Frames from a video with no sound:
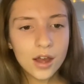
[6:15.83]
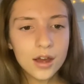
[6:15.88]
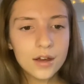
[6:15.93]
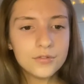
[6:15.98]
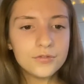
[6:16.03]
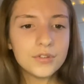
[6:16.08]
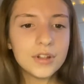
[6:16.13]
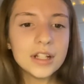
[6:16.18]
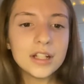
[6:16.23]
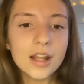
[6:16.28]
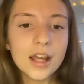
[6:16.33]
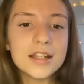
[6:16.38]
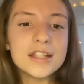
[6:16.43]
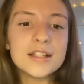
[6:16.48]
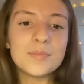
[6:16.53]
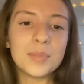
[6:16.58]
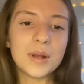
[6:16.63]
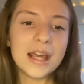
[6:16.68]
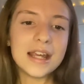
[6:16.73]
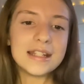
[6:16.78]
"Finn liked to
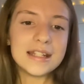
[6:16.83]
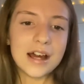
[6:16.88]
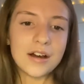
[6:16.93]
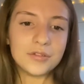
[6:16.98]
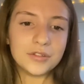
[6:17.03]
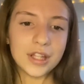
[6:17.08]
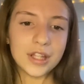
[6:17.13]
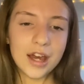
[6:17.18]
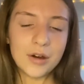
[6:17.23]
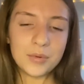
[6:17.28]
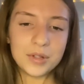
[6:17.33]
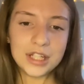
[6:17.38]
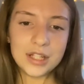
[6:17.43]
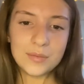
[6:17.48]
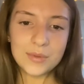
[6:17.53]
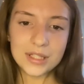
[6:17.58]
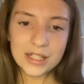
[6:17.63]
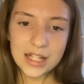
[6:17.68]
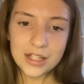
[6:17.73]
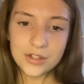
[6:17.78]
play down there when he
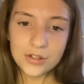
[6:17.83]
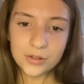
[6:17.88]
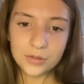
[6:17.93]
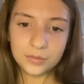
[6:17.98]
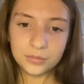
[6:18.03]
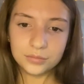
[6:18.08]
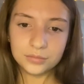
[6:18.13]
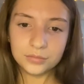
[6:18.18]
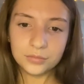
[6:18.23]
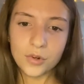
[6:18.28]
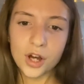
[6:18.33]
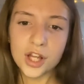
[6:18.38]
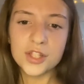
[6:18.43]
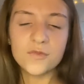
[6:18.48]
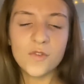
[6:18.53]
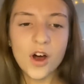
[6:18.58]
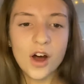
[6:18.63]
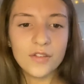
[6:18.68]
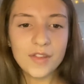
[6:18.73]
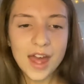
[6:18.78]
was little. Why, his
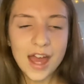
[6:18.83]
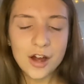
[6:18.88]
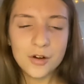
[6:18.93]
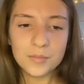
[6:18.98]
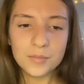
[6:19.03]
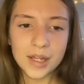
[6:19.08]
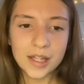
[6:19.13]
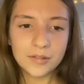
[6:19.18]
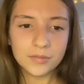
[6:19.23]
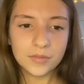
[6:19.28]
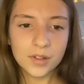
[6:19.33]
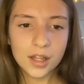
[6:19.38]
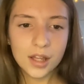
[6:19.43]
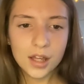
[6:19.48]
father helped me."